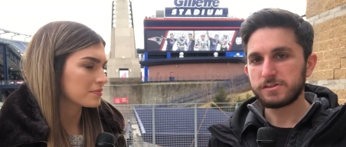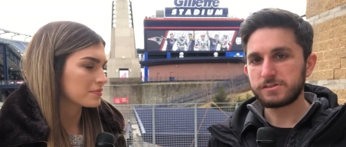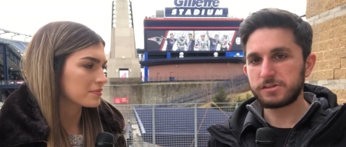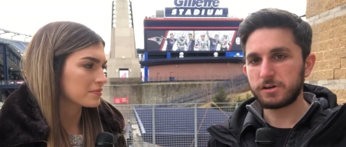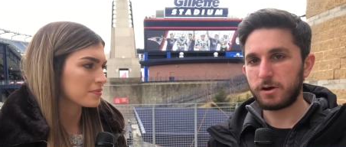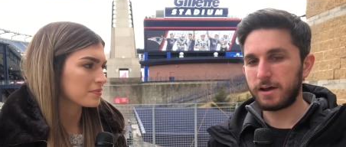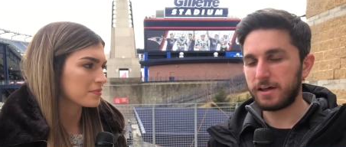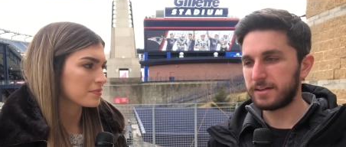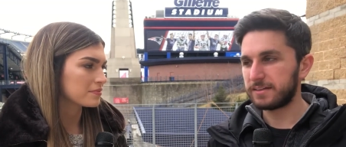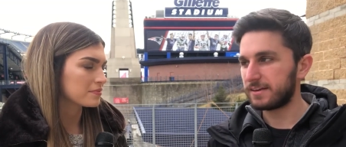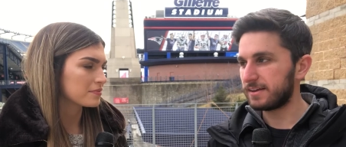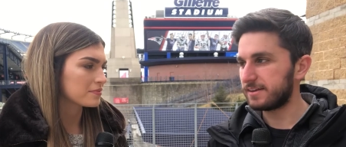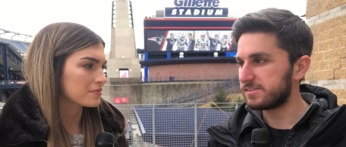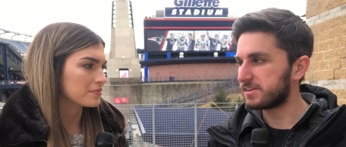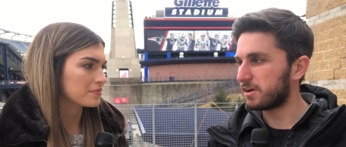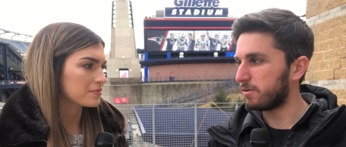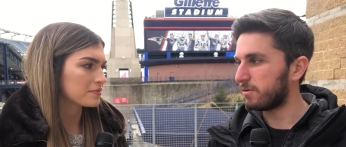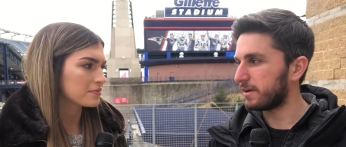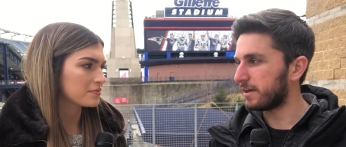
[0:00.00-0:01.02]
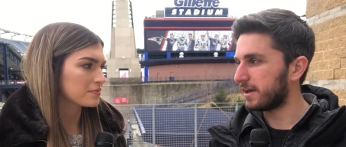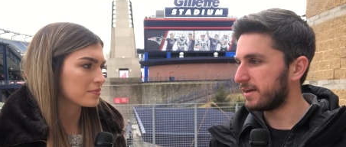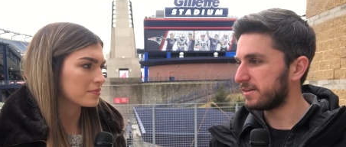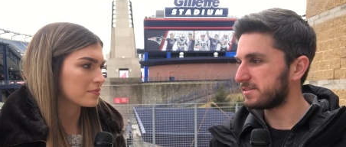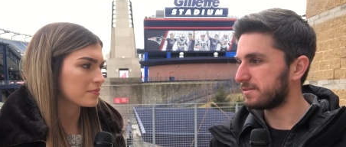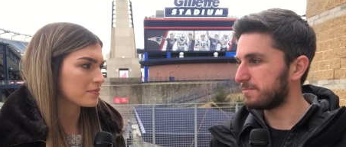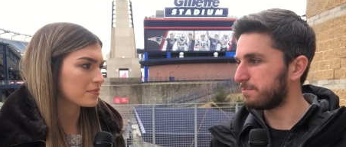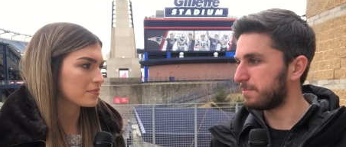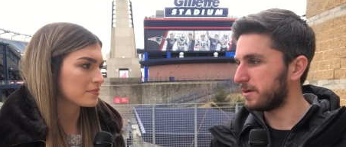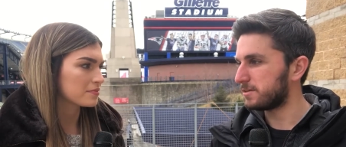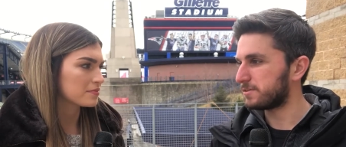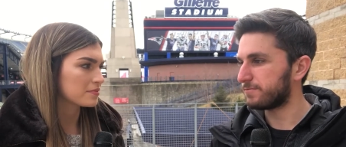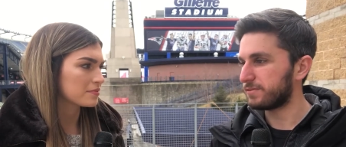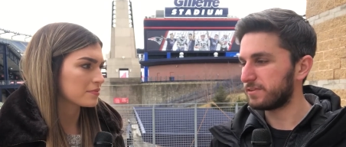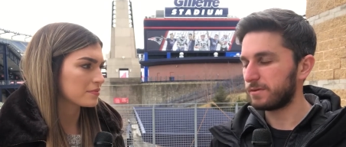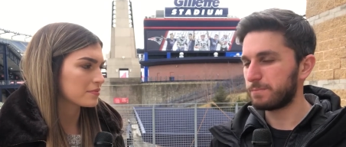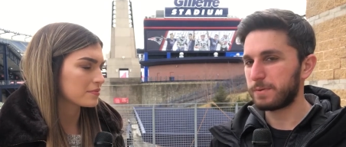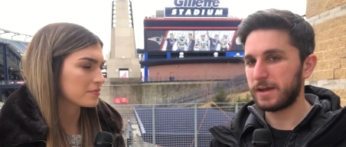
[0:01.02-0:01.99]
Speaker 1: So I think that he's going to get some buzz
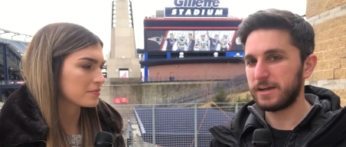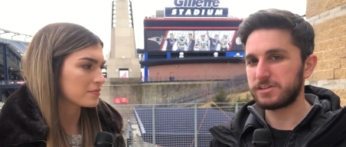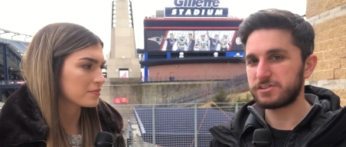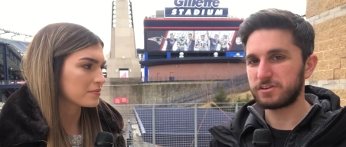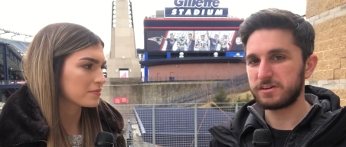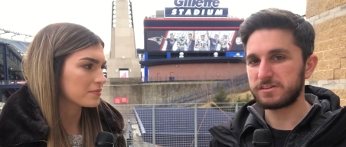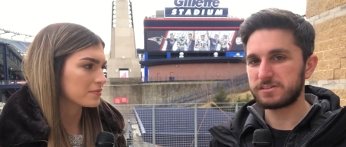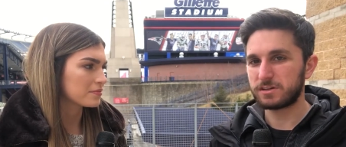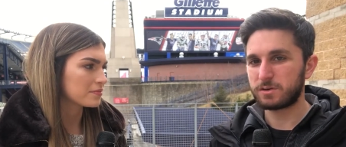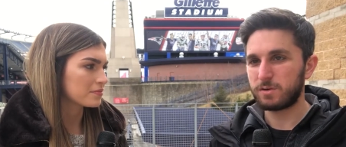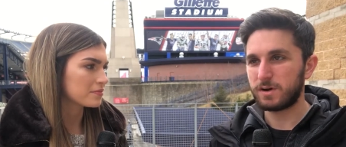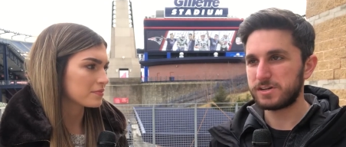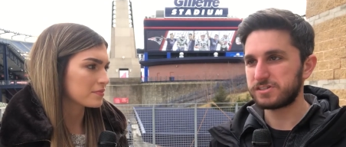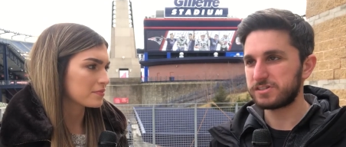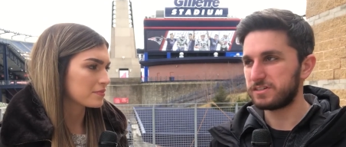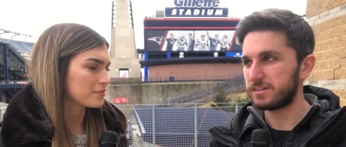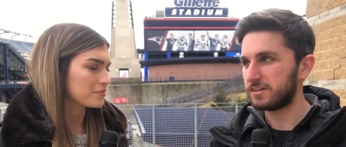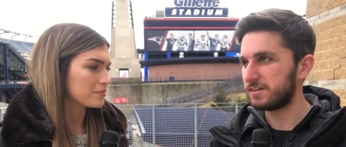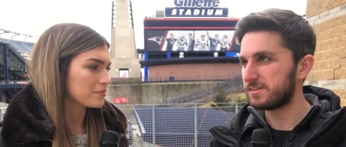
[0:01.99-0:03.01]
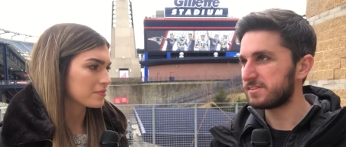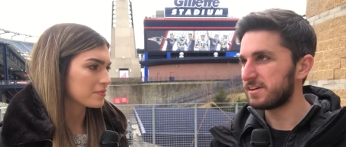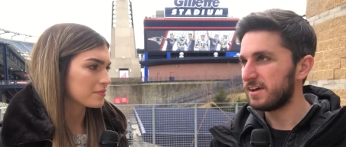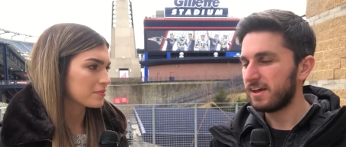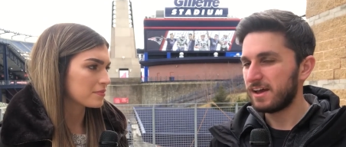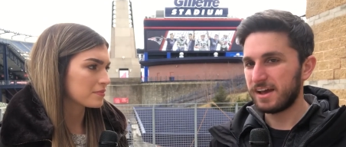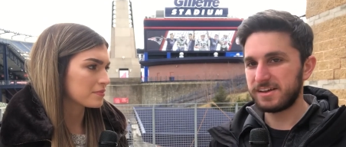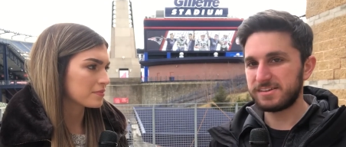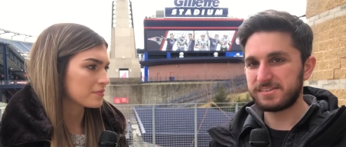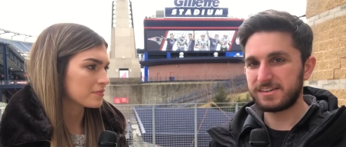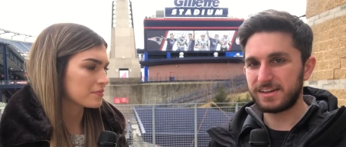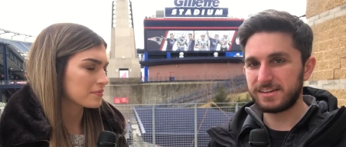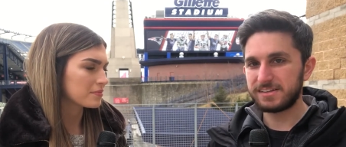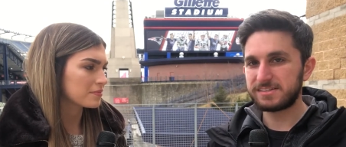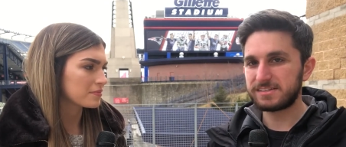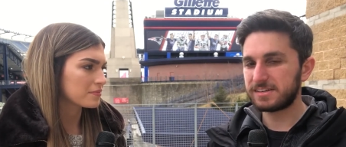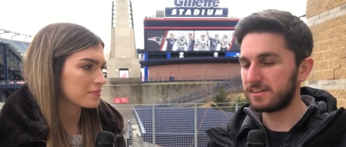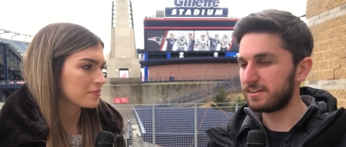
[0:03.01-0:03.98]
for the Patriots. The question is, is
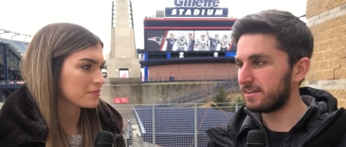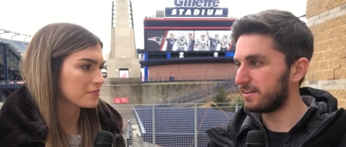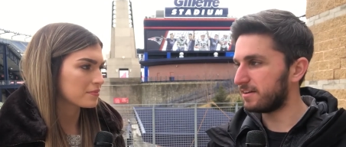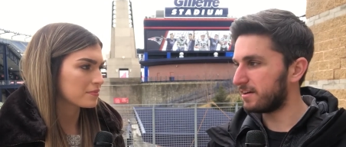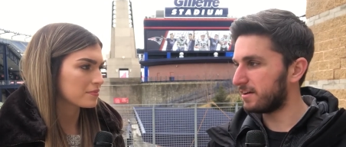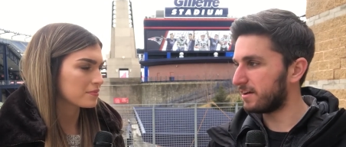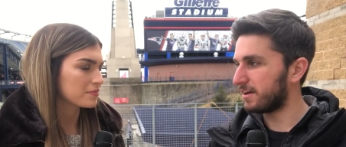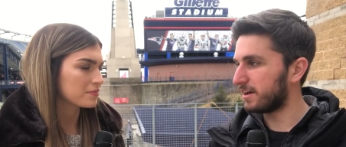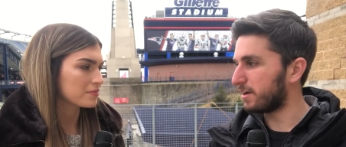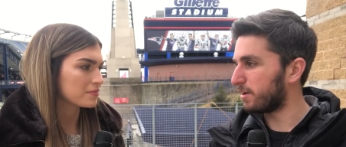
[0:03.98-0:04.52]
is he